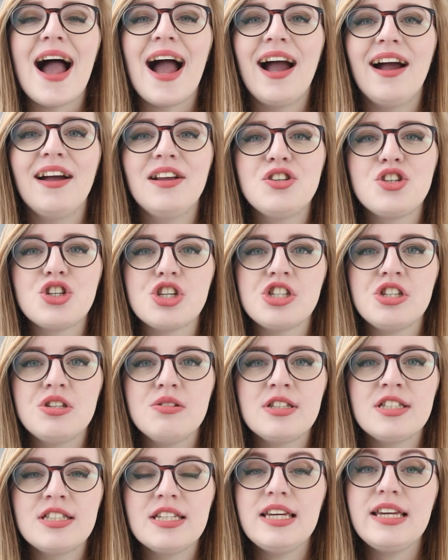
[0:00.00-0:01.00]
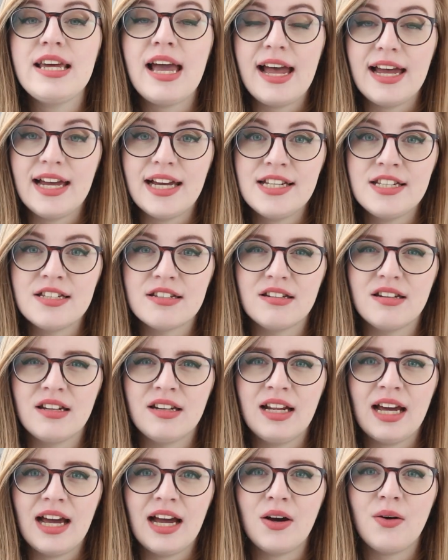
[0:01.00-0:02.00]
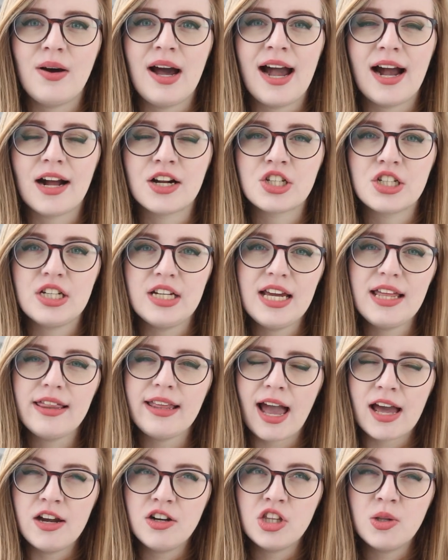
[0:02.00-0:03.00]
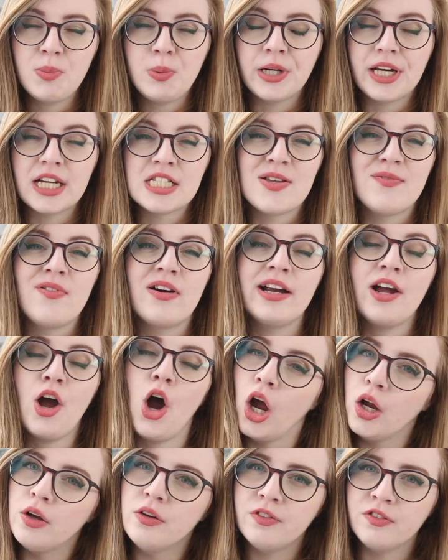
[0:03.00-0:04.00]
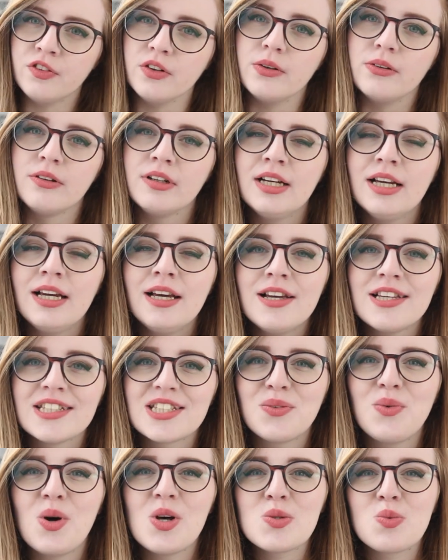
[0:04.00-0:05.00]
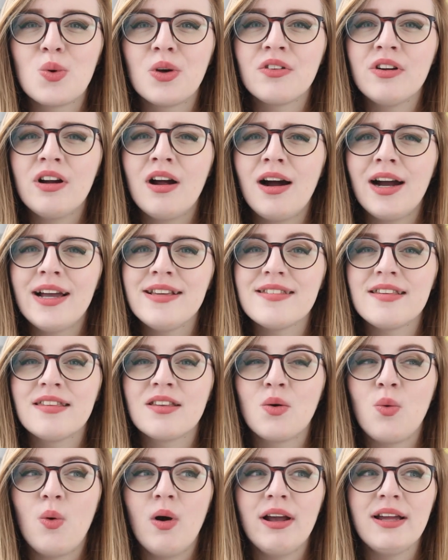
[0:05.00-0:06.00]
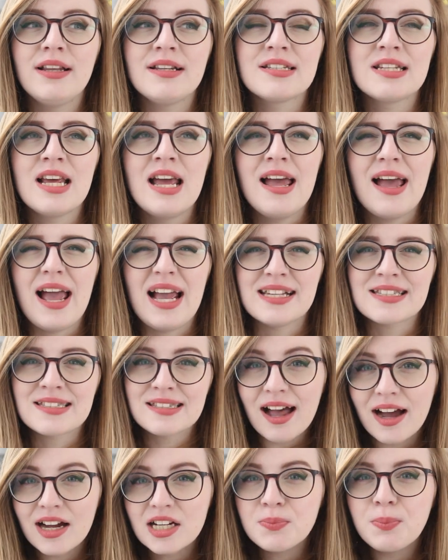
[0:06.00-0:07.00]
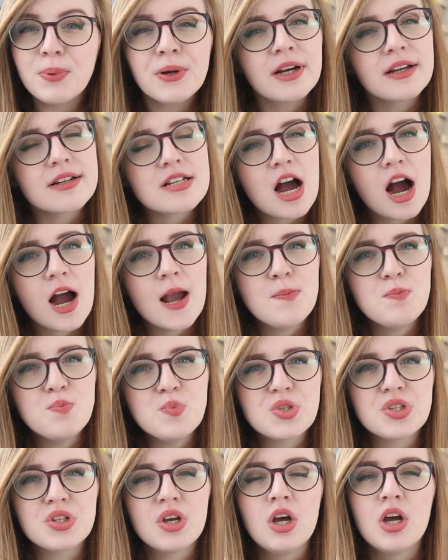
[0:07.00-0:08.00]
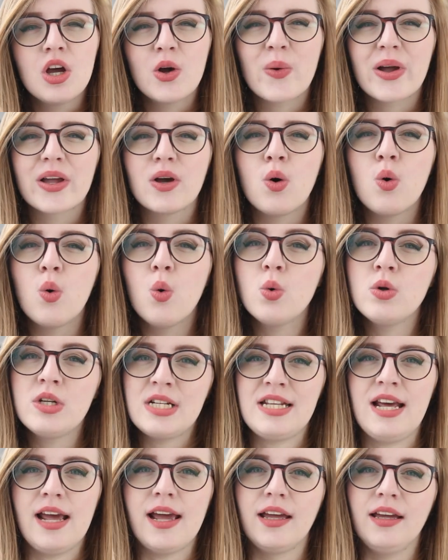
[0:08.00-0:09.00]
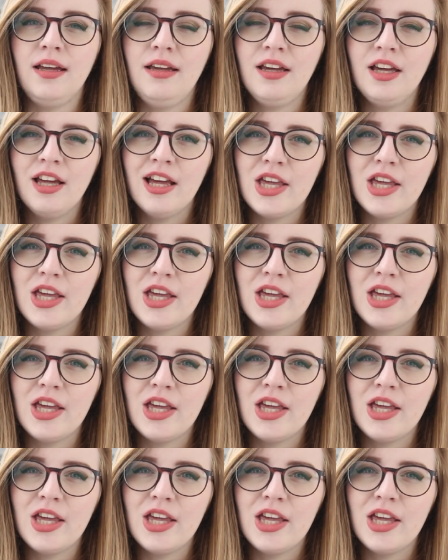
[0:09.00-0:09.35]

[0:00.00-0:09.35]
and you see Hareton, and how actually the end of the book is very hopeful. So whilst Wuthering Heights is quite a sad book at times, quite haunting,